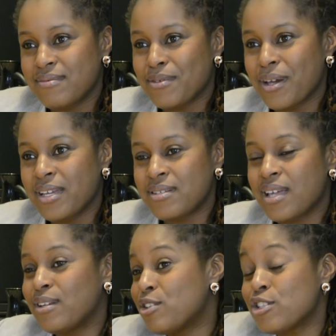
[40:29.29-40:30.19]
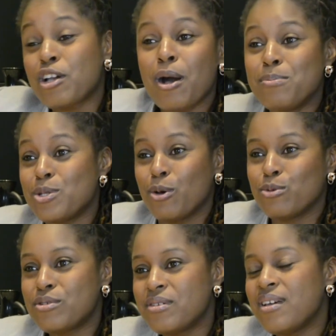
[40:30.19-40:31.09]
right? And it just comes
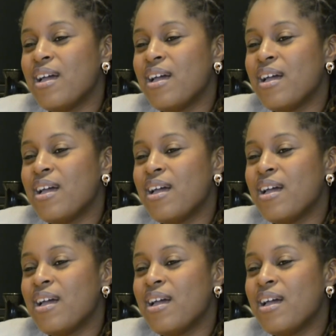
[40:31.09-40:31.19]
out.